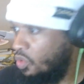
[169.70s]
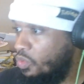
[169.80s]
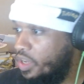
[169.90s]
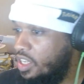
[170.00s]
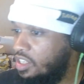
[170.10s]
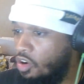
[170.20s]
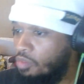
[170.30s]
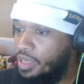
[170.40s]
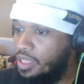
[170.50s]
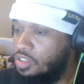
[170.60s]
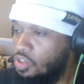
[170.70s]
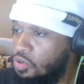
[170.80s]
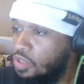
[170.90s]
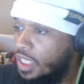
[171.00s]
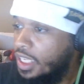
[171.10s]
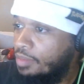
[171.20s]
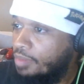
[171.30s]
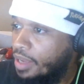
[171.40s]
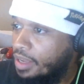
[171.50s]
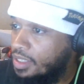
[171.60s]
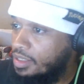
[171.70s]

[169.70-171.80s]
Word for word: We gonna be dueling, baby.